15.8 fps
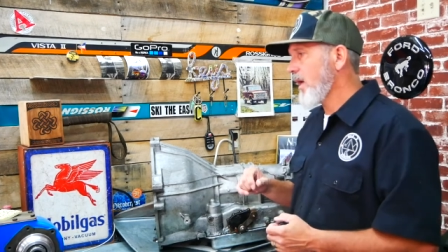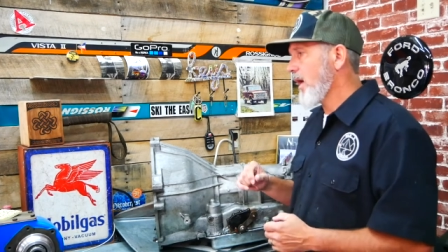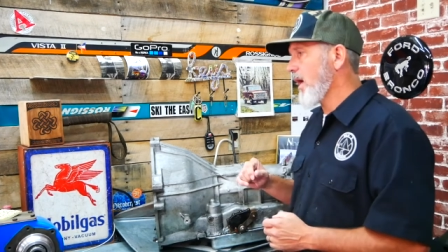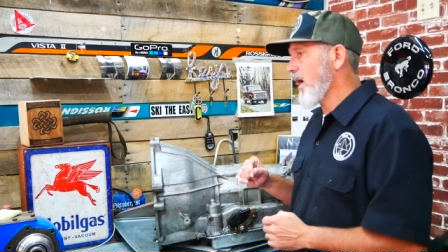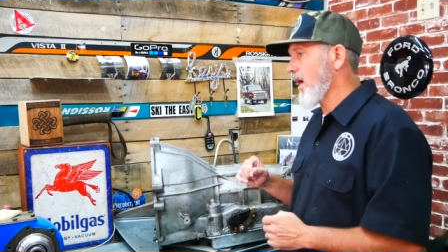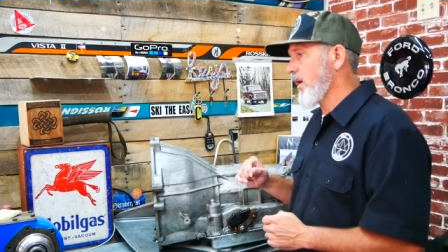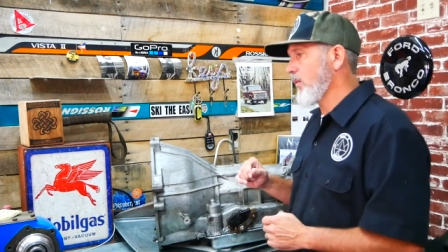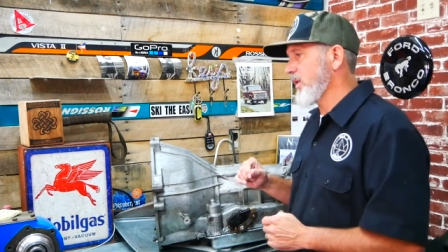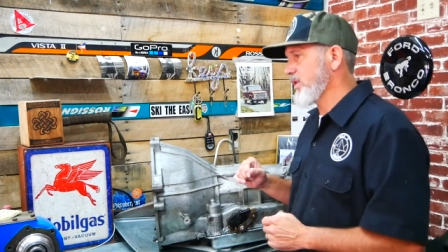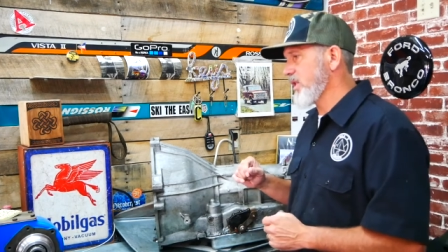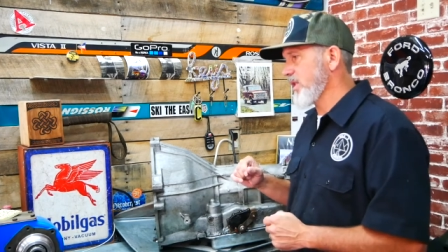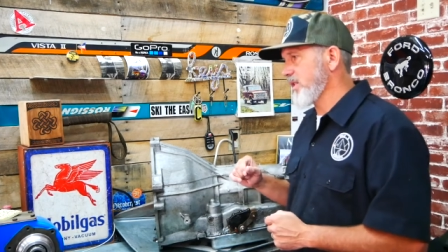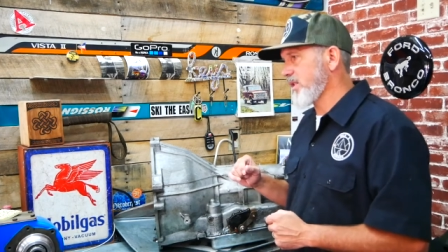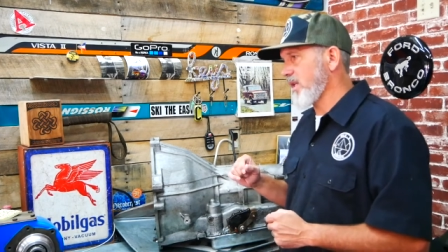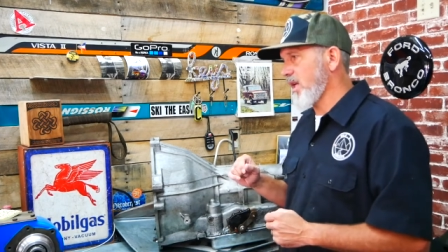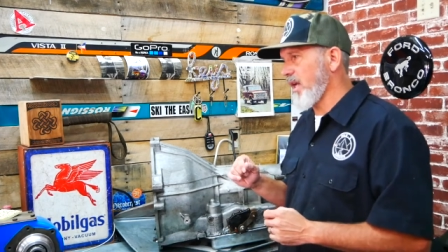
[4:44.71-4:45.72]
uh, which
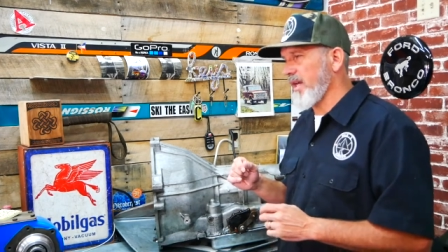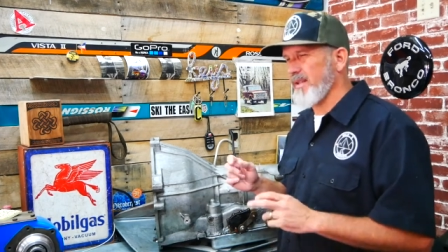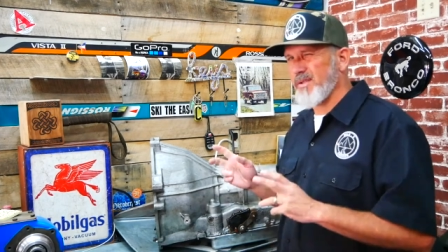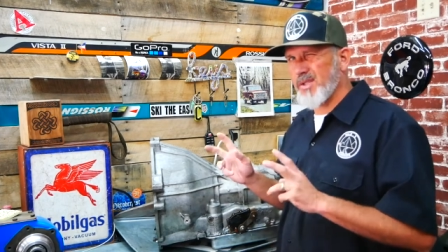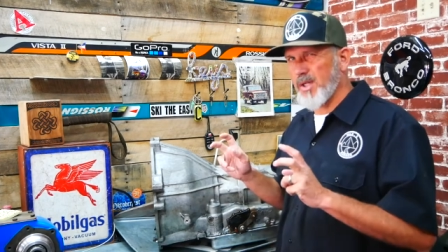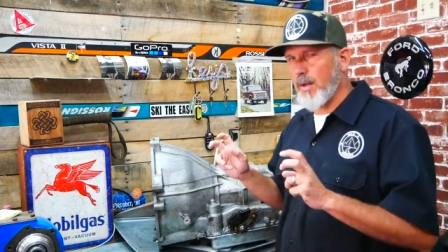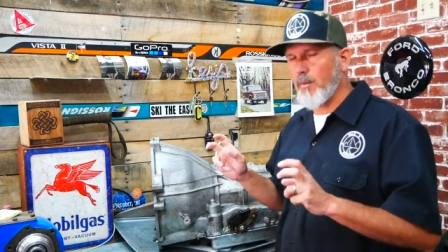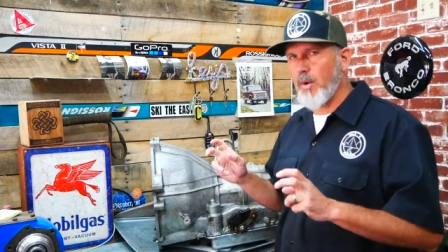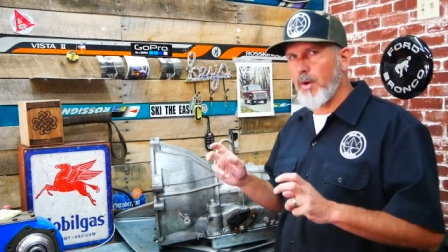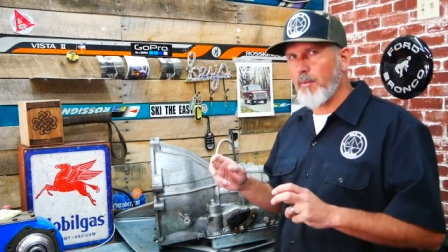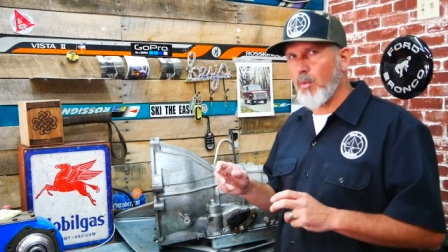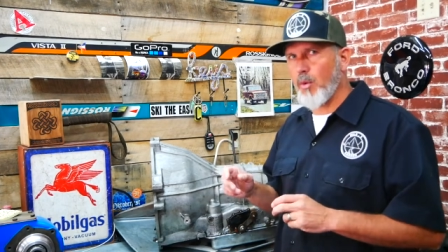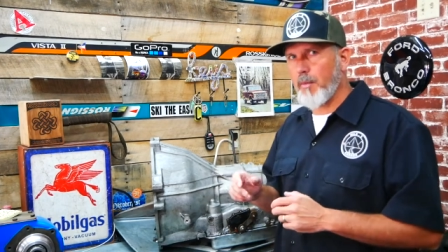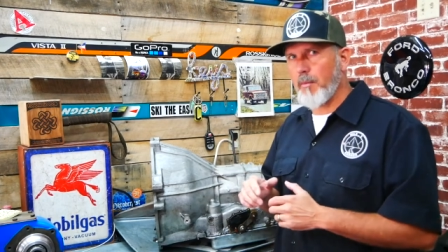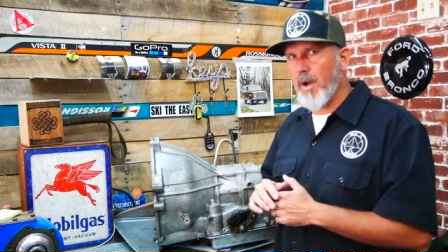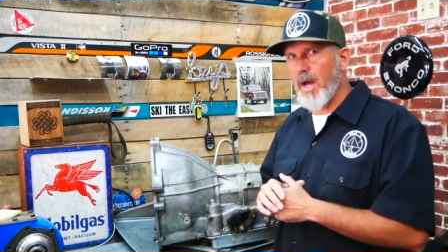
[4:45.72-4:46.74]
is uh, somewhat
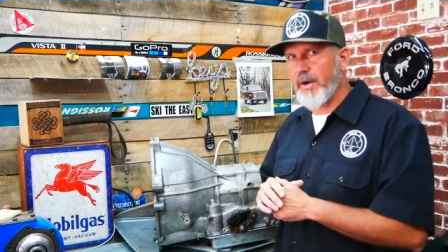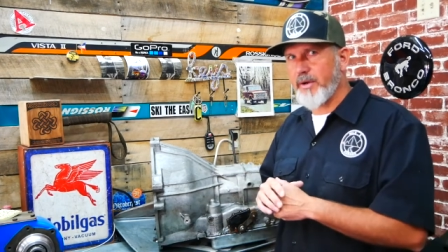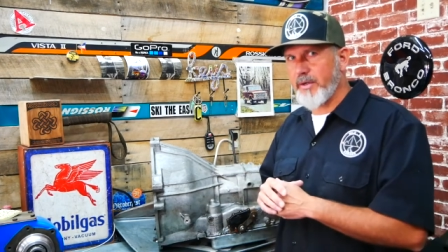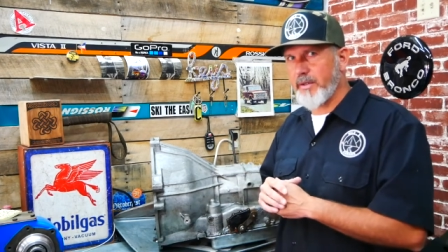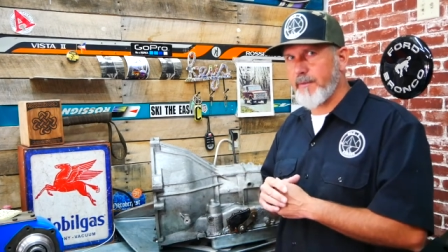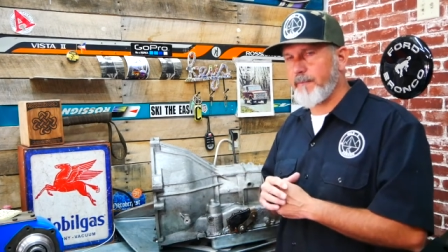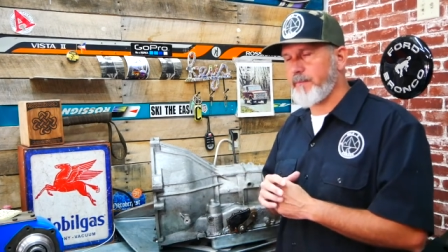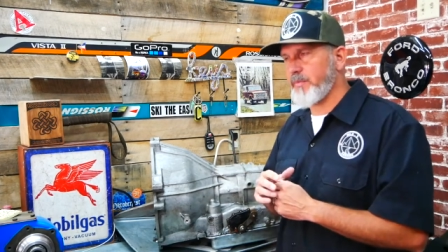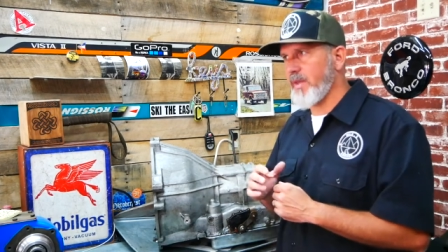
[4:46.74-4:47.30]
more modern.